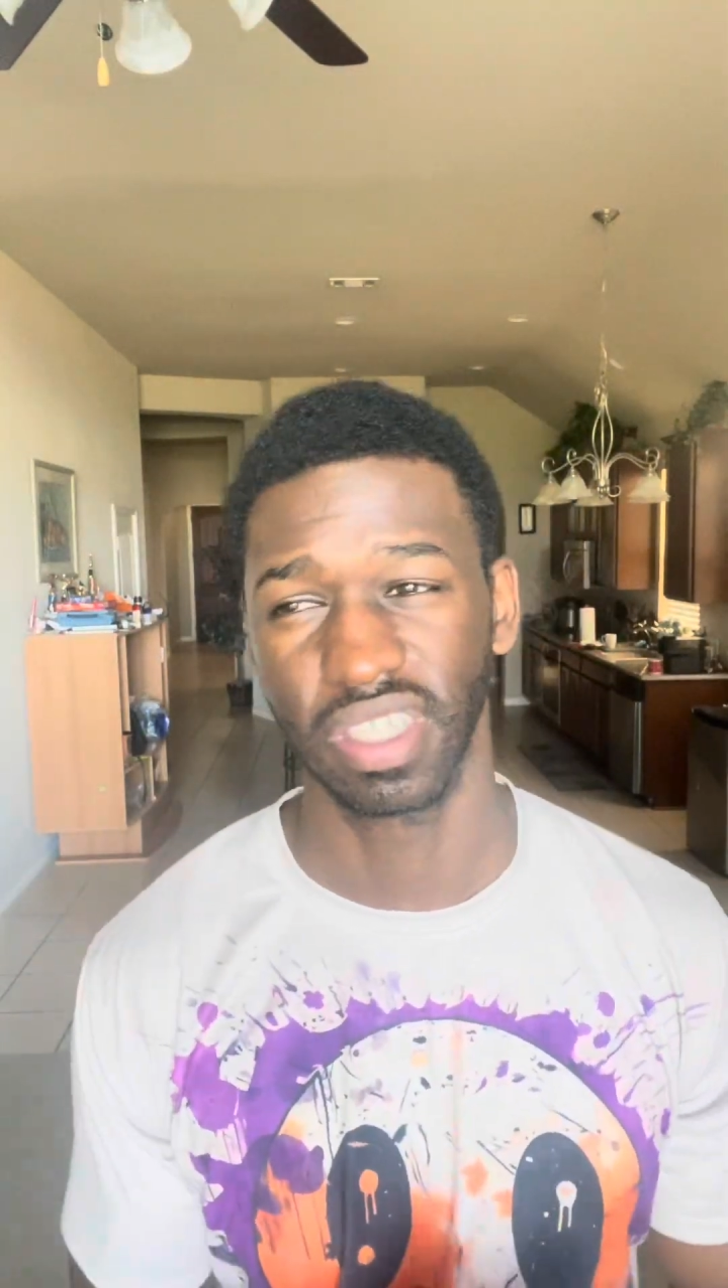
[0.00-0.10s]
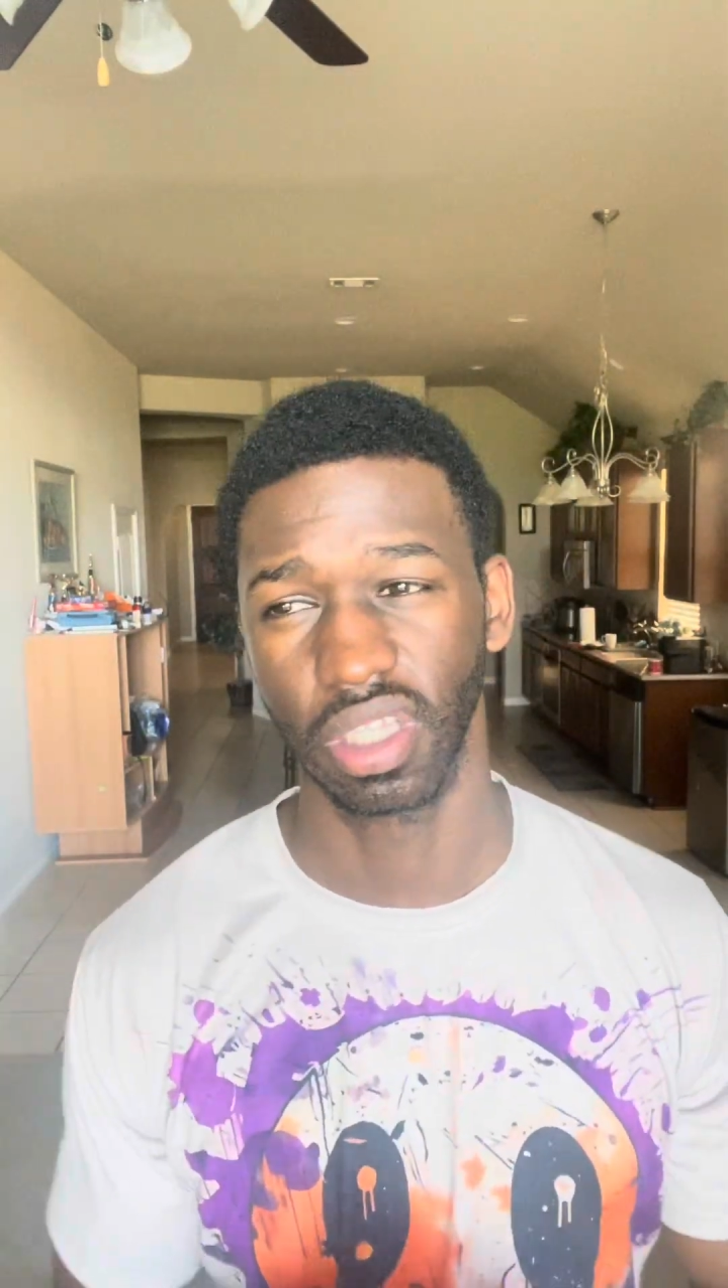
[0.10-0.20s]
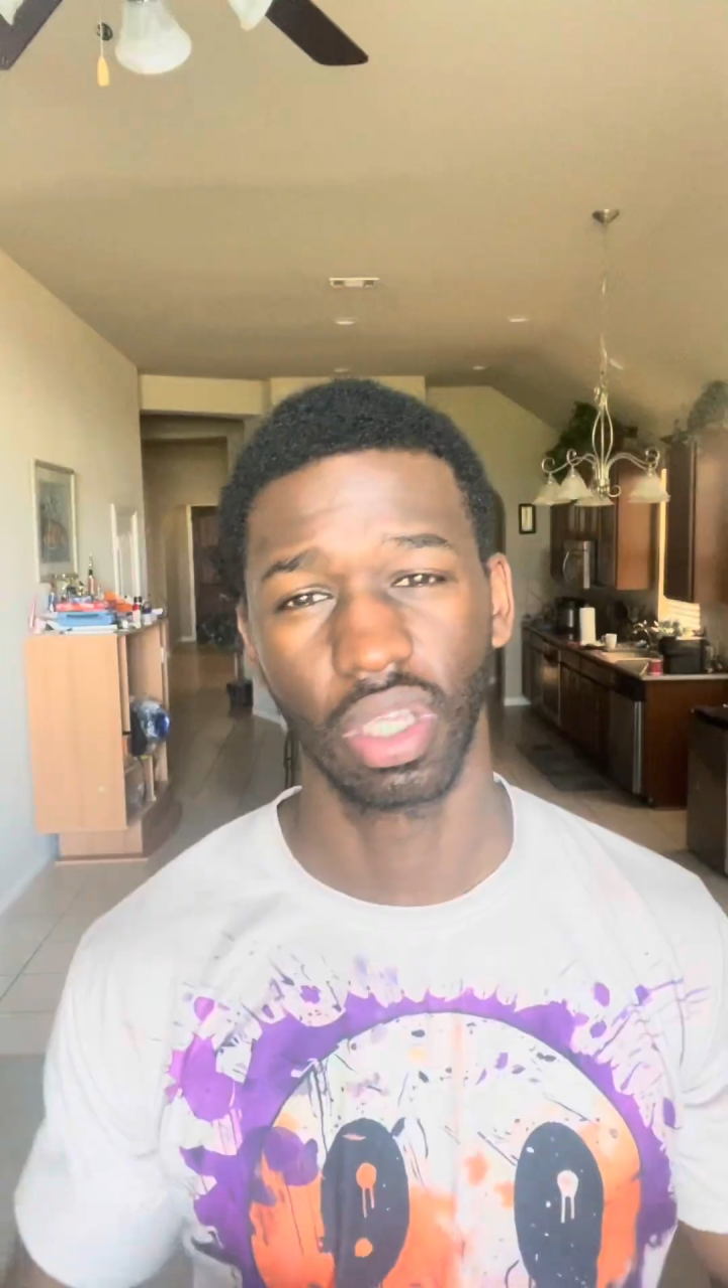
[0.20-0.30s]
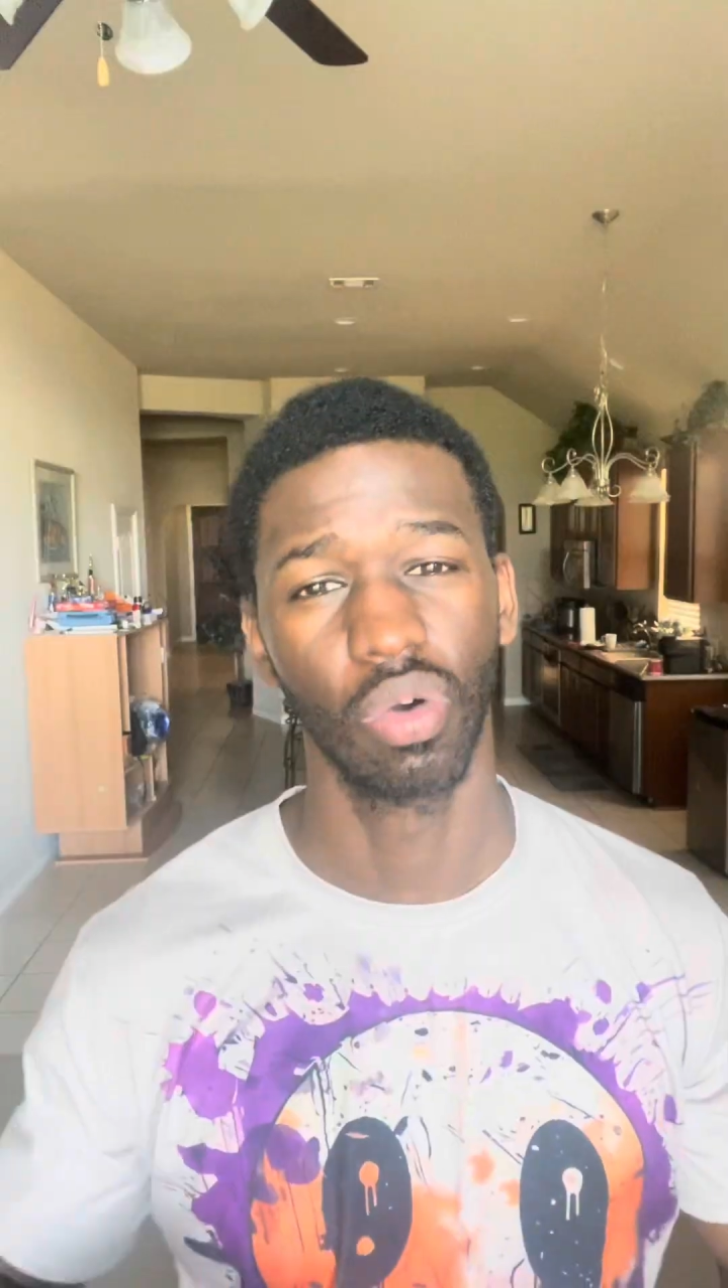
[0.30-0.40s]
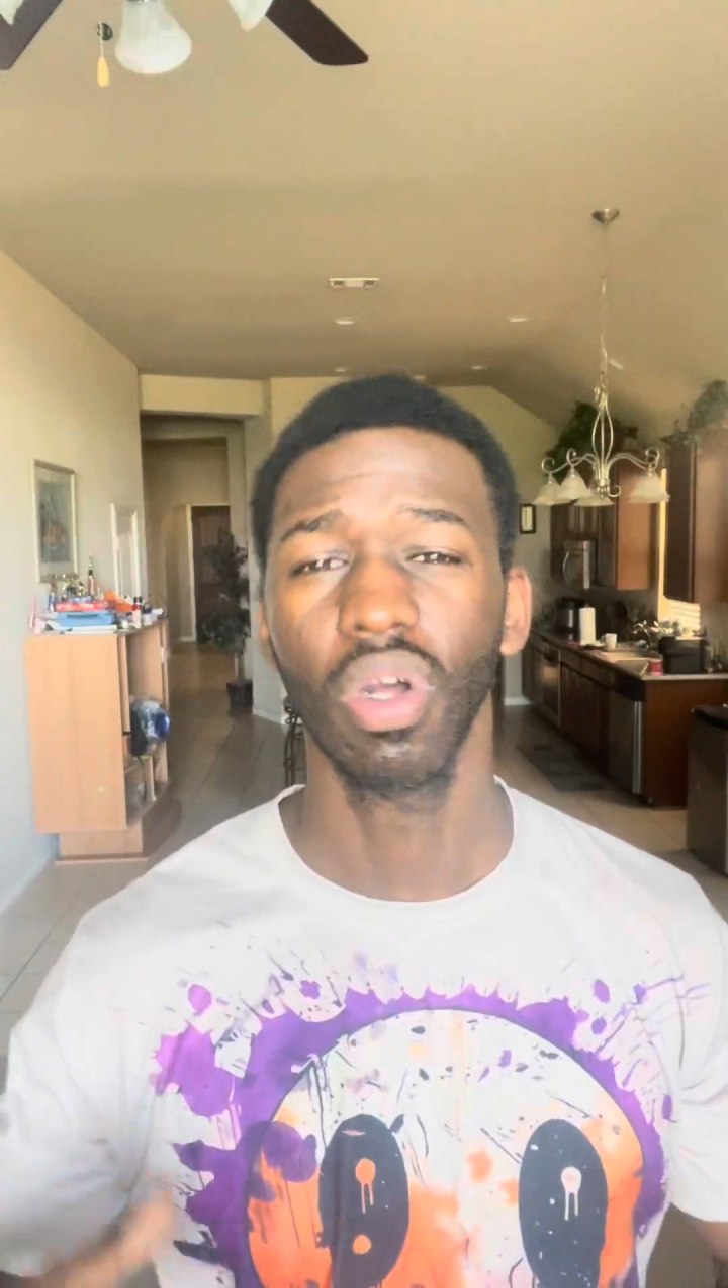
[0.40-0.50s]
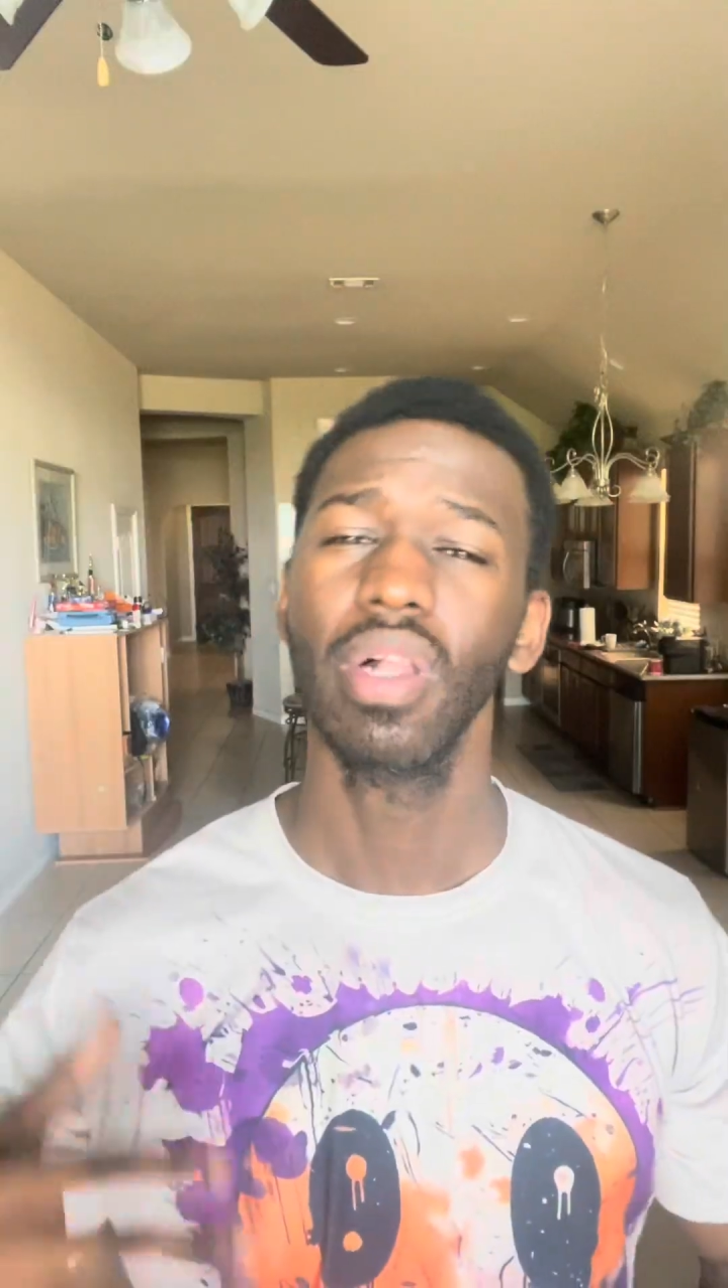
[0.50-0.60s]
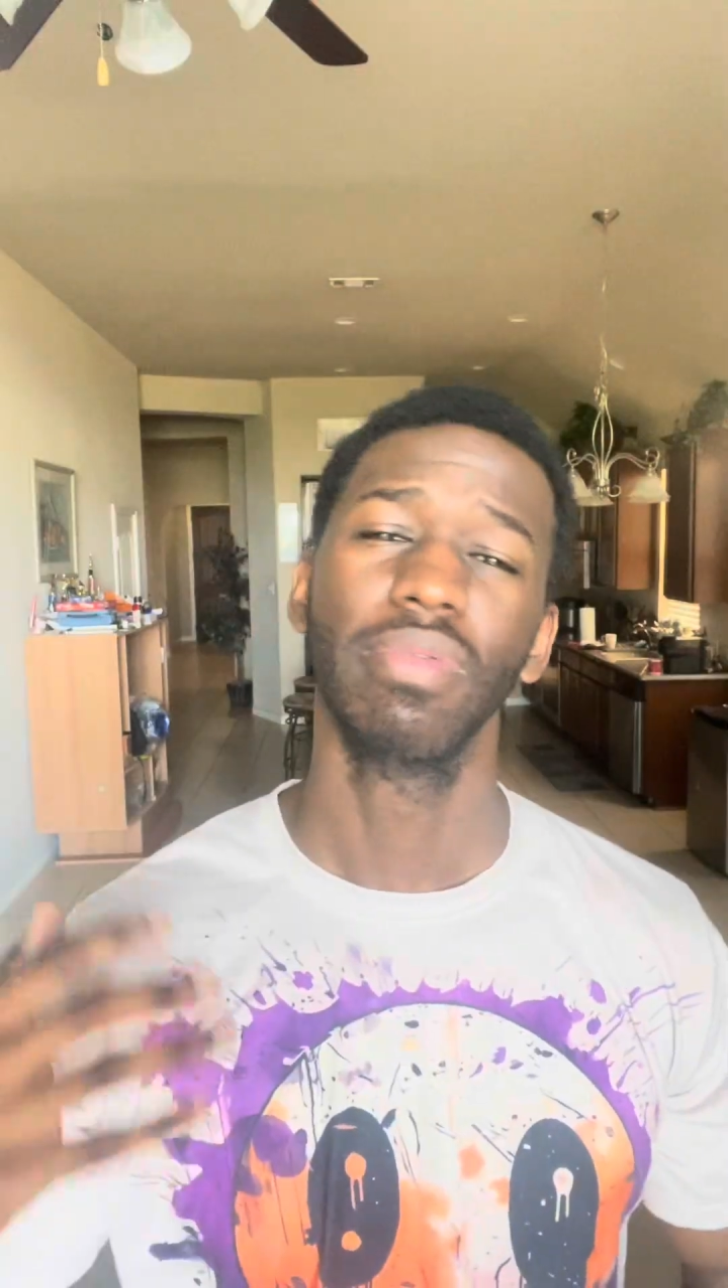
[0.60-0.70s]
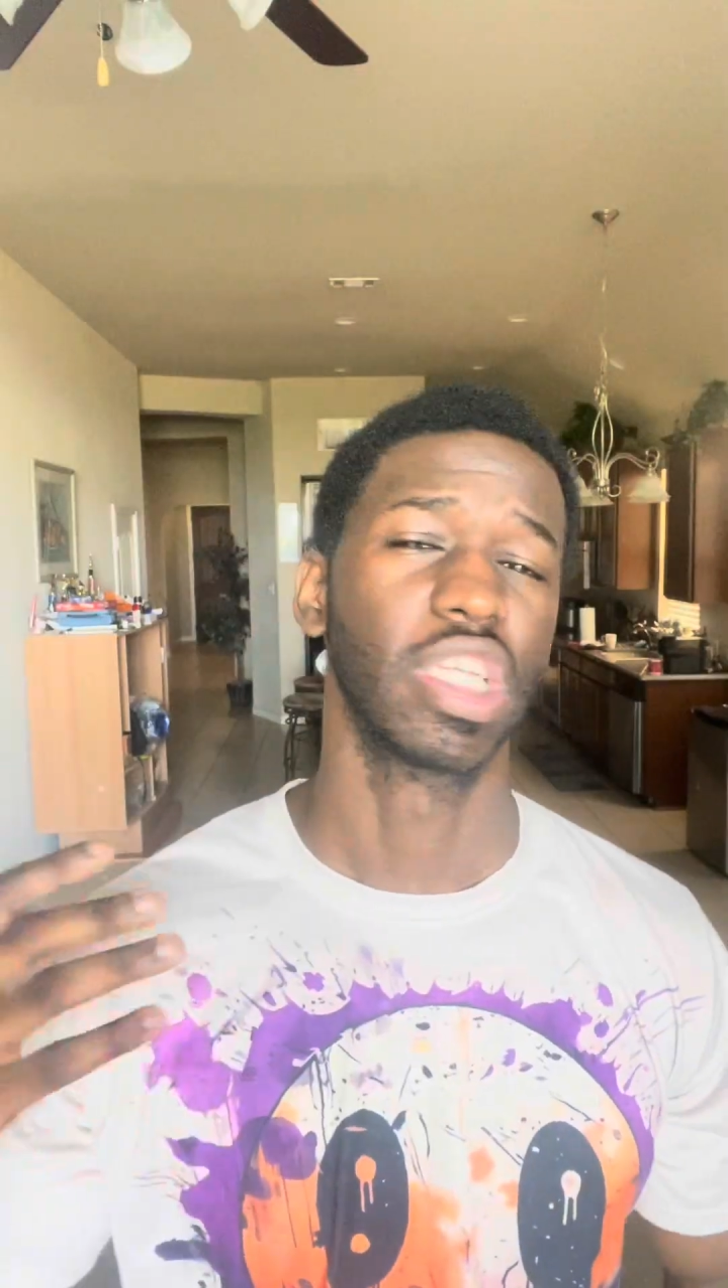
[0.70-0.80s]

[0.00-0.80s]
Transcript: although they're